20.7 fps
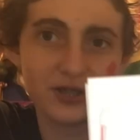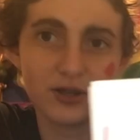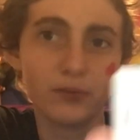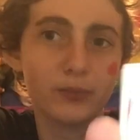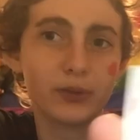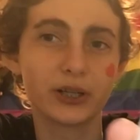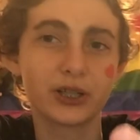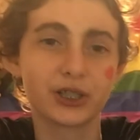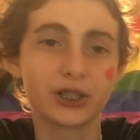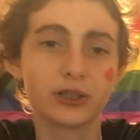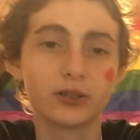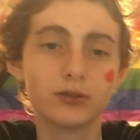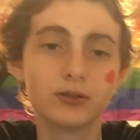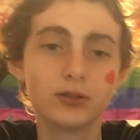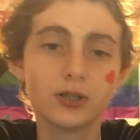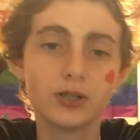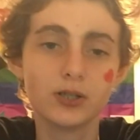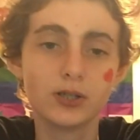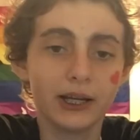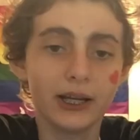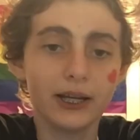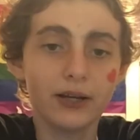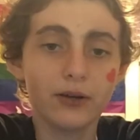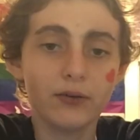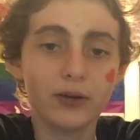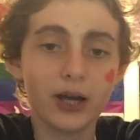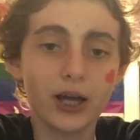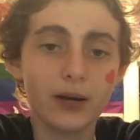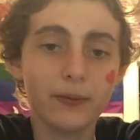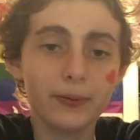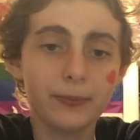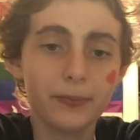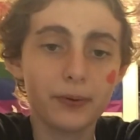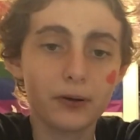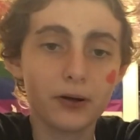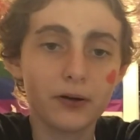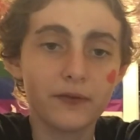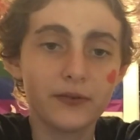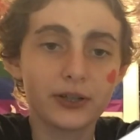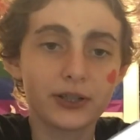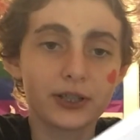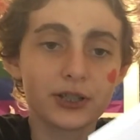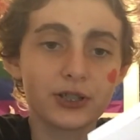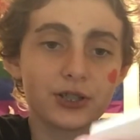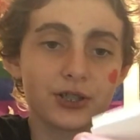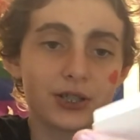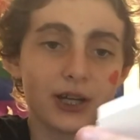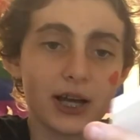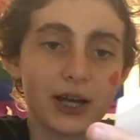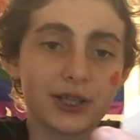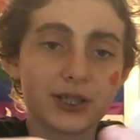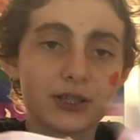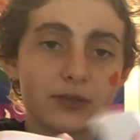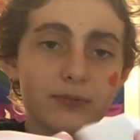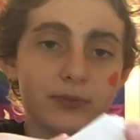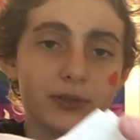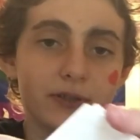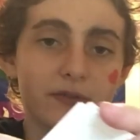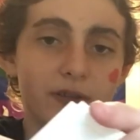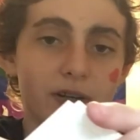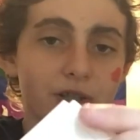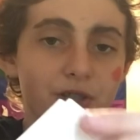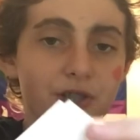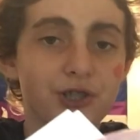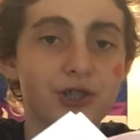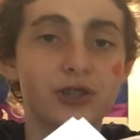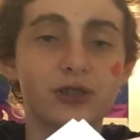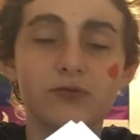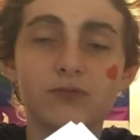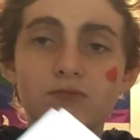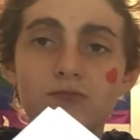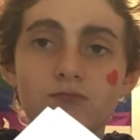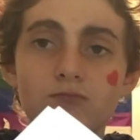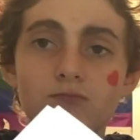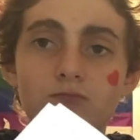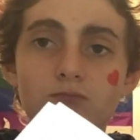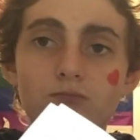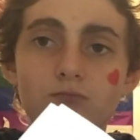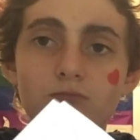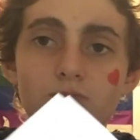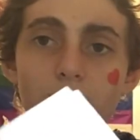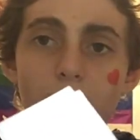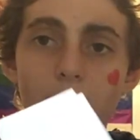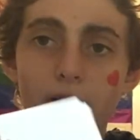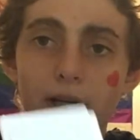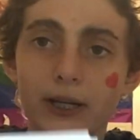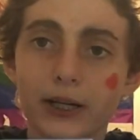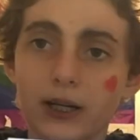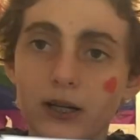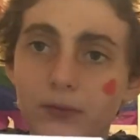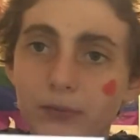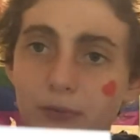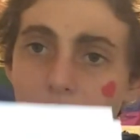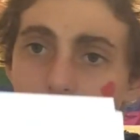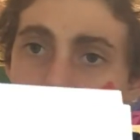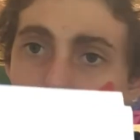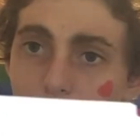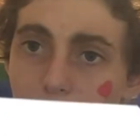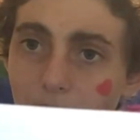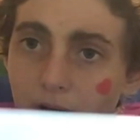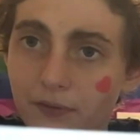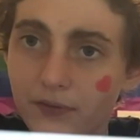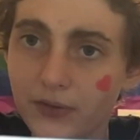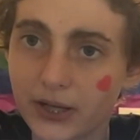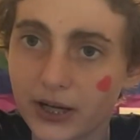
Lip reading: no big deal. It don't gotta be perfect, it just has to be functional, right? It can be a little bit off the